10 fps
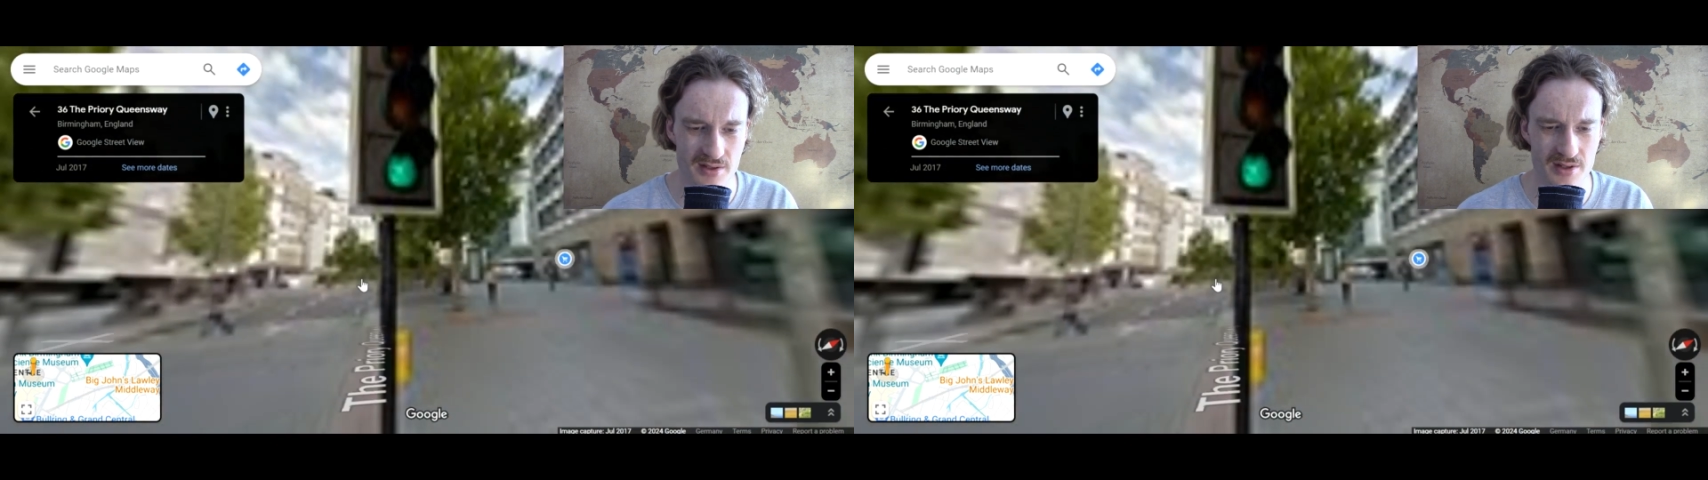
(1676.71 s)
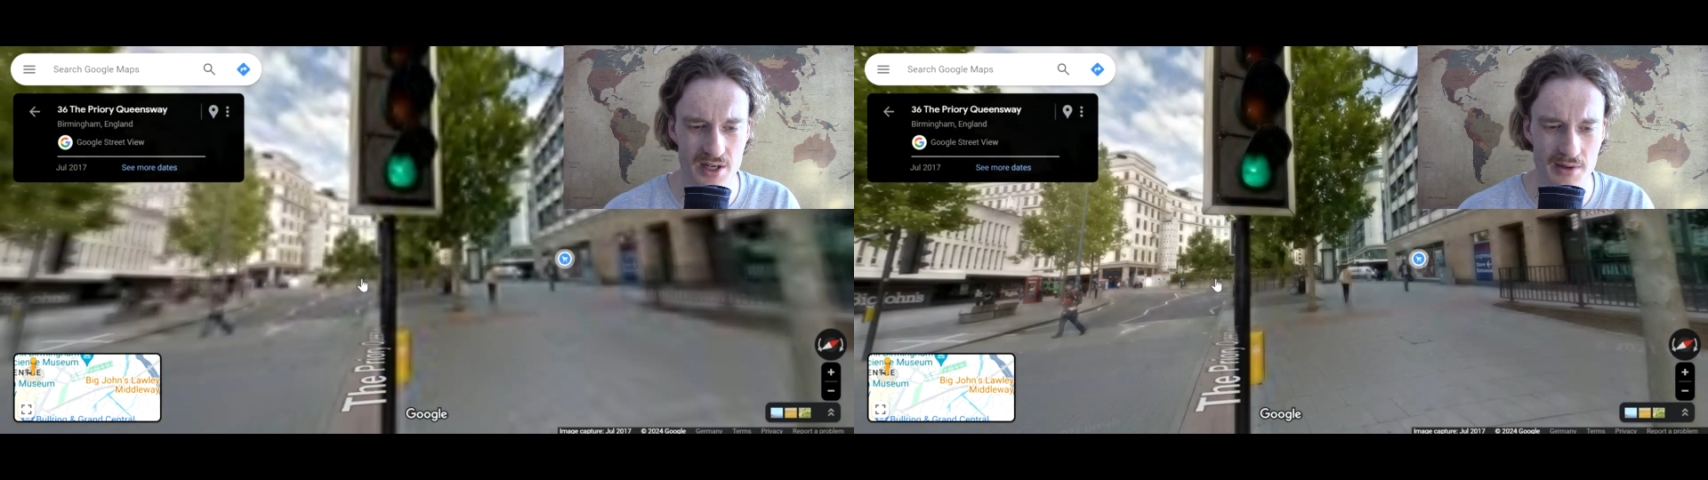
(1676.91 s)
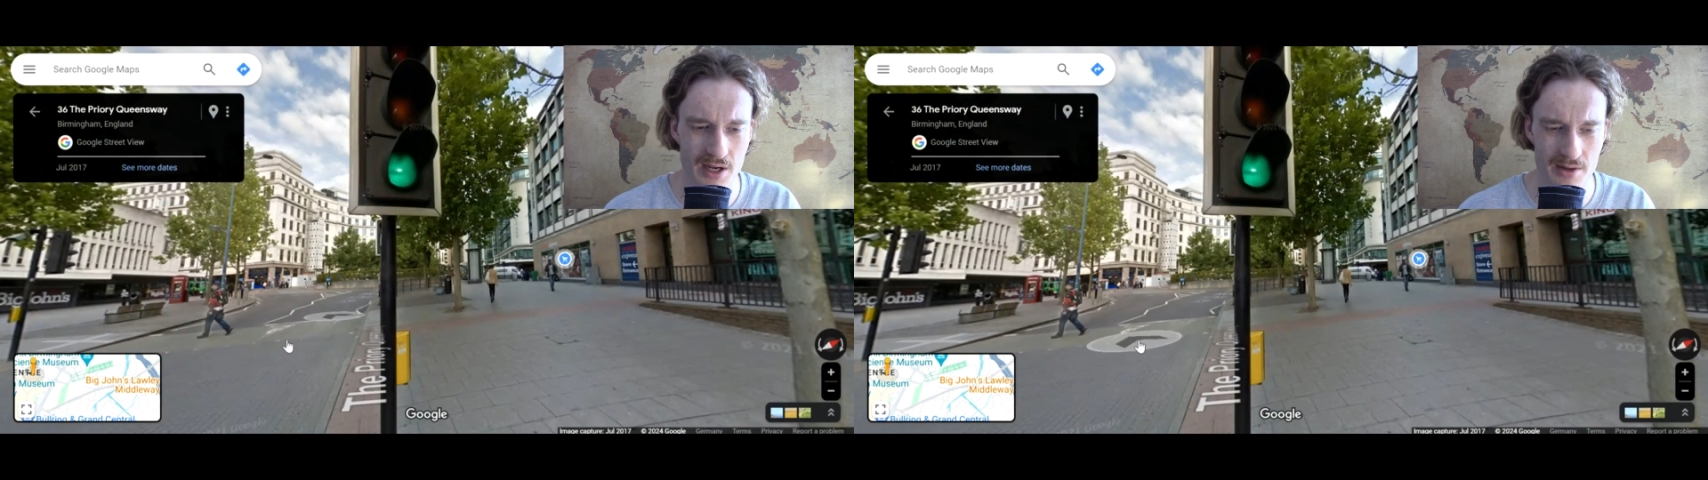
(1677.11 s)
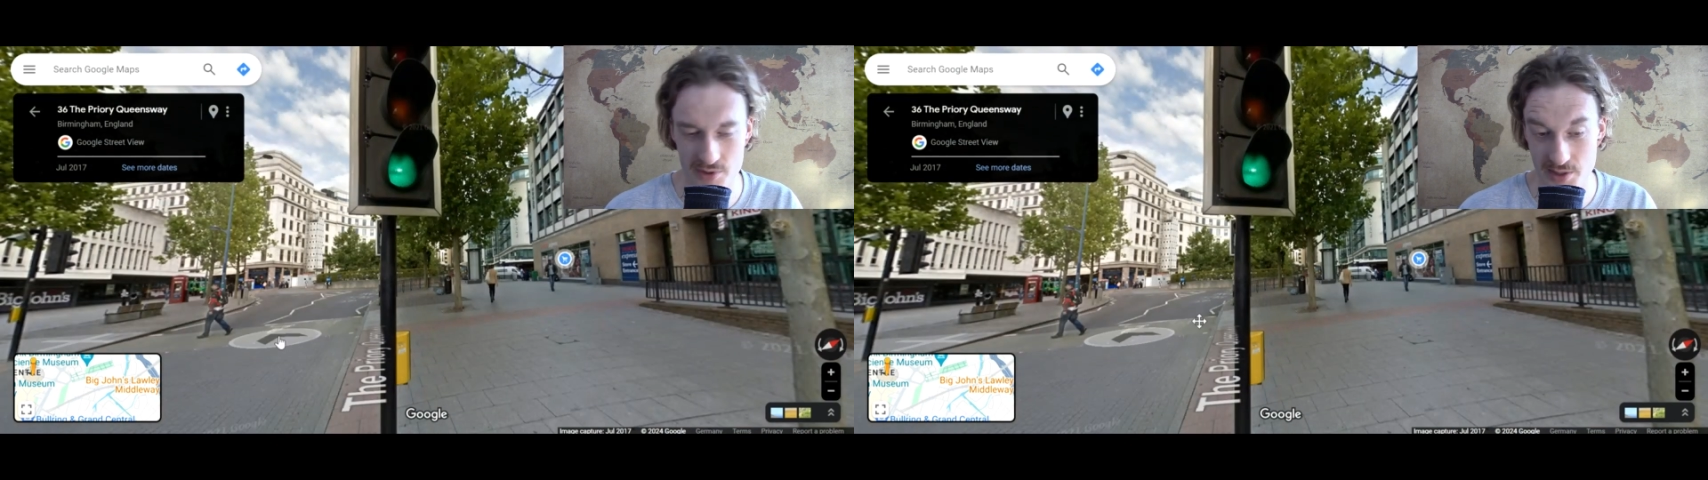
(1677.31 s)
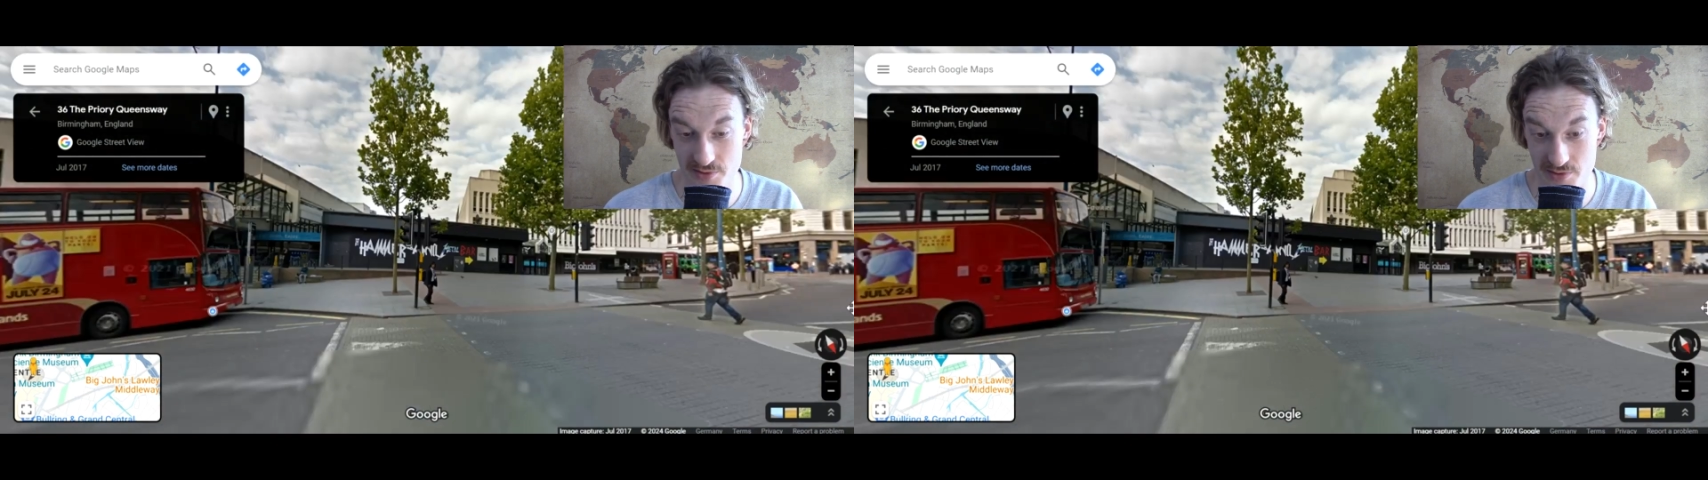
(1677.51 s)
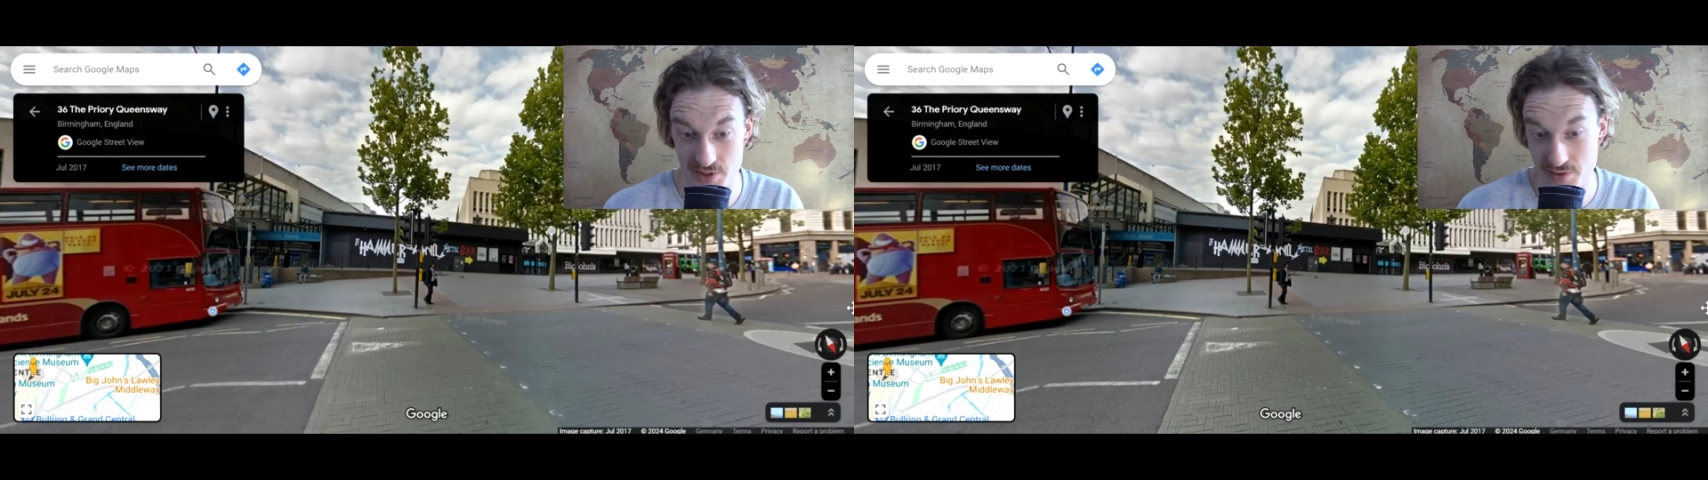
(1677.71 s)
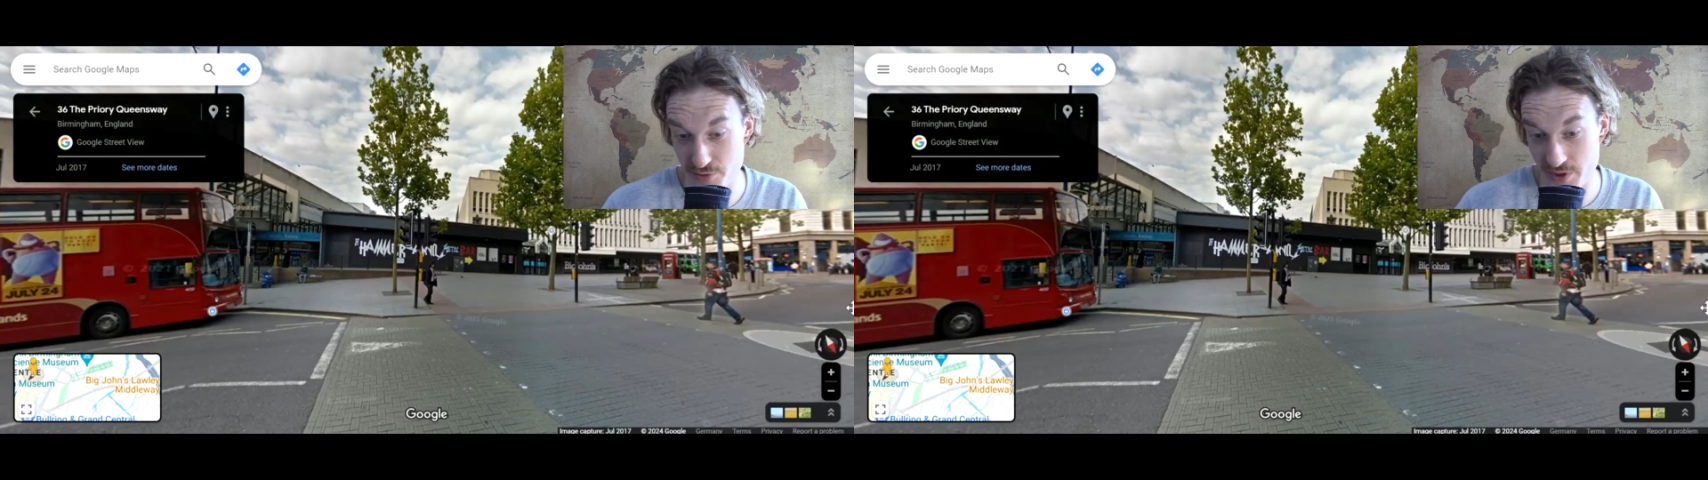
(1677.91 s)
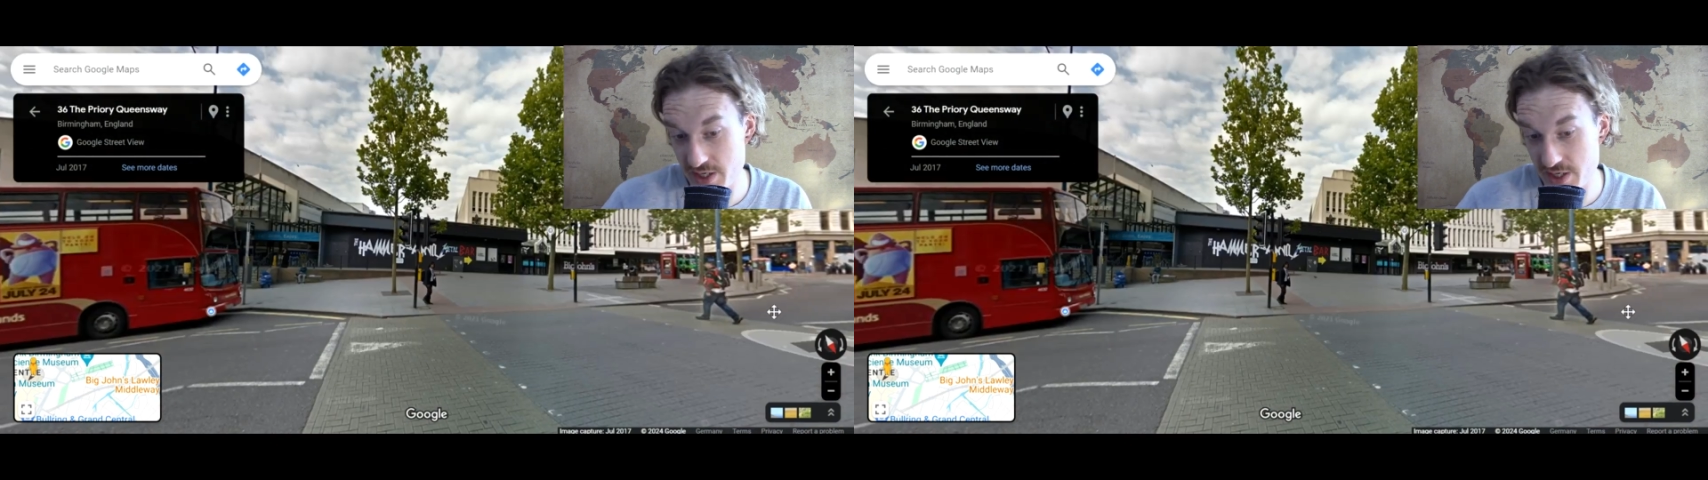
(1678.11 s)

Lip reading: or are perhaps from a different